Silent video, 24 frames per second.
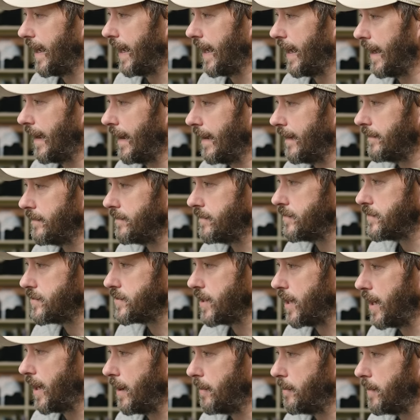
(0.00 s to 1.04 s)
And
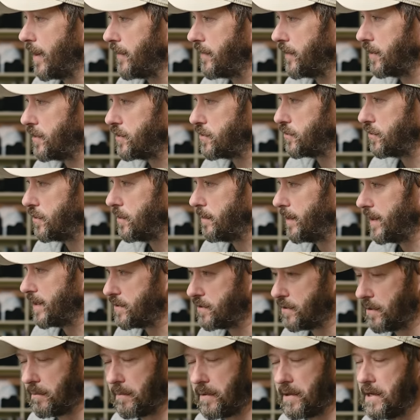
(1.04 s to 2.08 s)
um, I think there's going to be
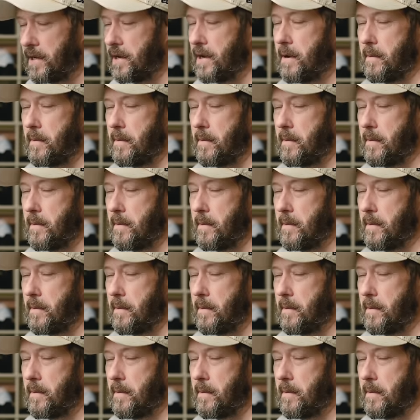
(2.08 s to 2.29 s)
some